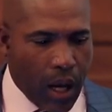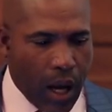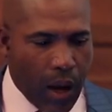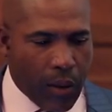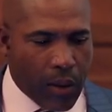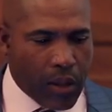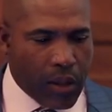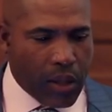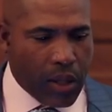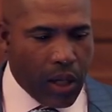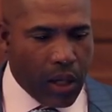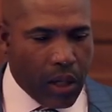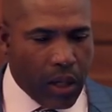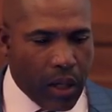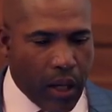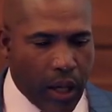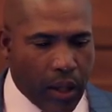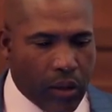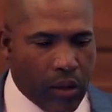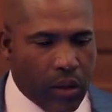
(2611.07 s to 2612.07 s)
I was
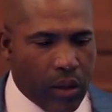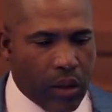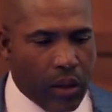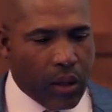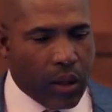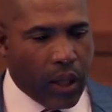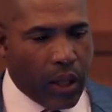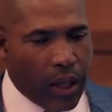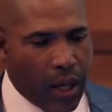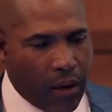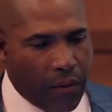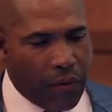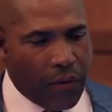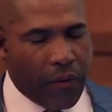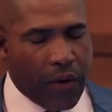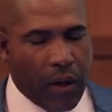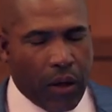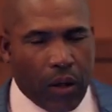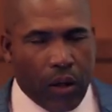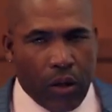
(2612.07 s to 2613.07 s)
sitting next to her, and I
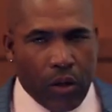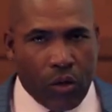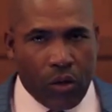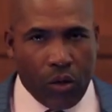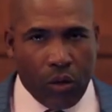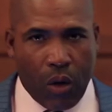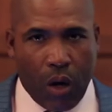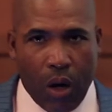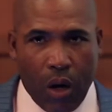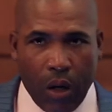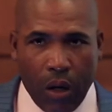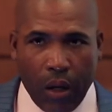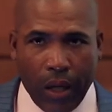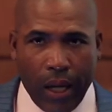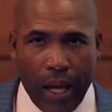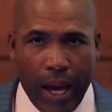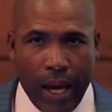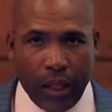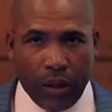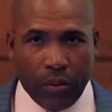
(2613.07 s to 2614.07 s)
felt her draw her
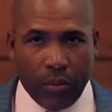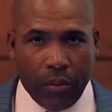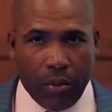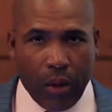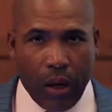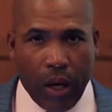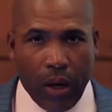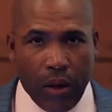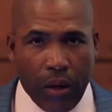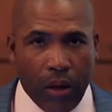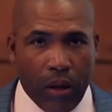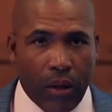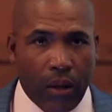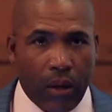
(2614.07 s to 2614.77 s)
last breath.